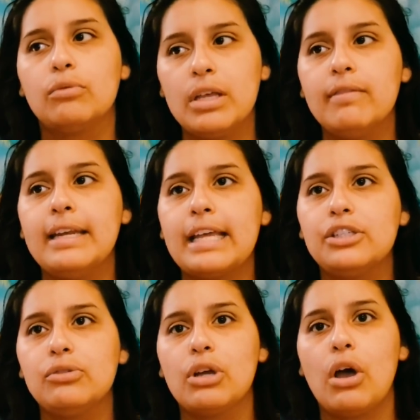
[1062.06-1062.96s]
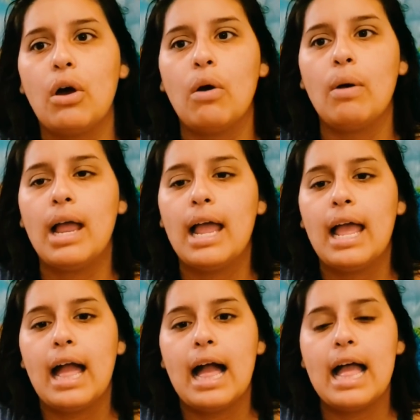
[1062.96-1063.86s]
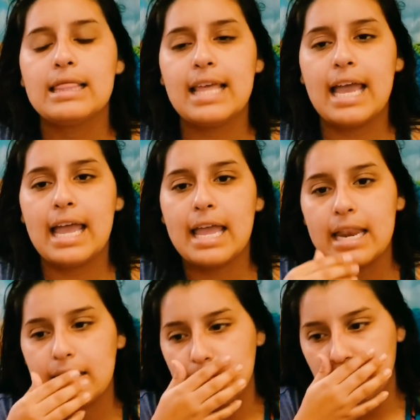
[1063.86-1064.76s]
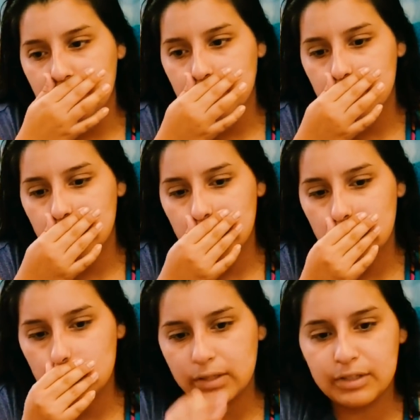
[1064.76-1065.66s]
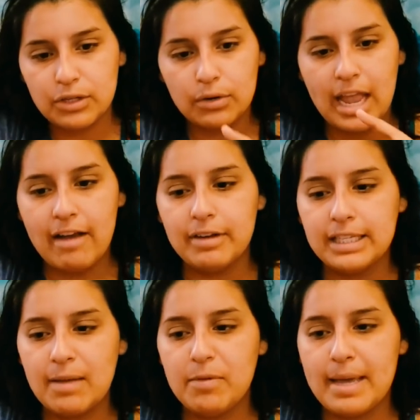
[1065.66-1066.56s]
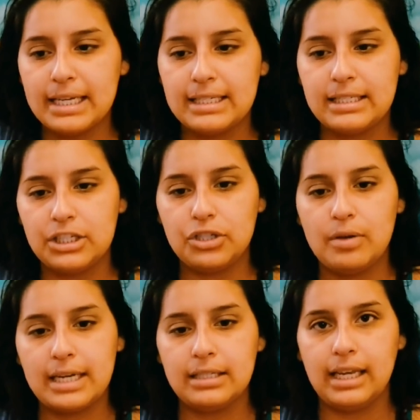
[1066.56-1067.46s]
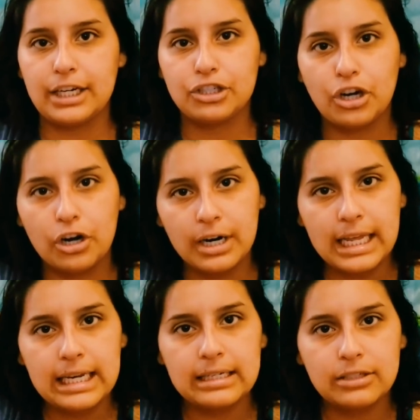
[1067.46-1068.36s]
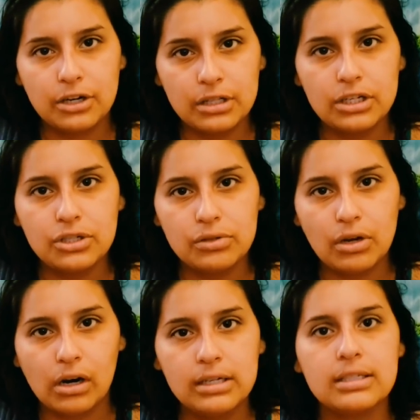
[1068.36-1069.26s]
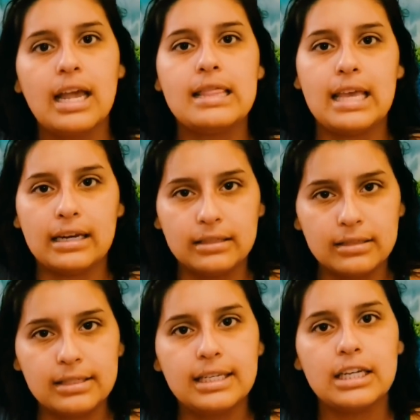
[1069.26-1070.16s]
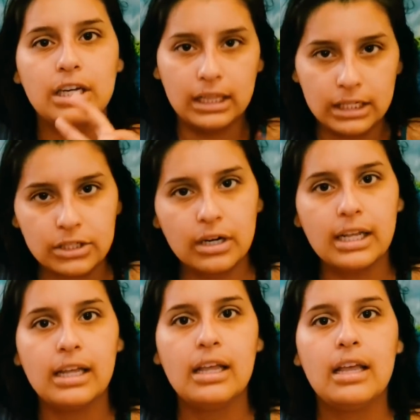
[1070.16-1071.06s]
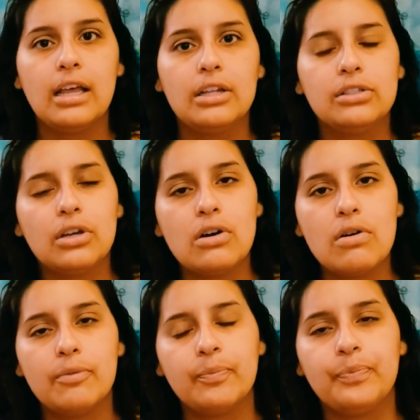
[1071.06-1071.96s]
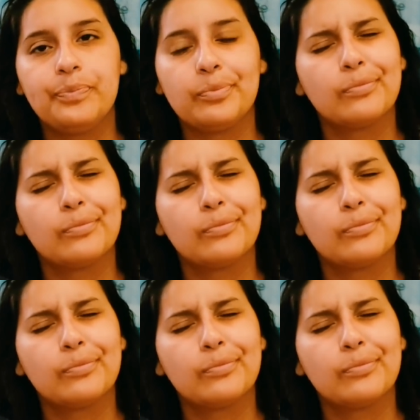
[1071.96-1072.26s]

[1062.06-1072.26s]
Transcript: weave in as you go, and then every time you make a stitch you had to like turn the two yarns and then stitch and then turn it. So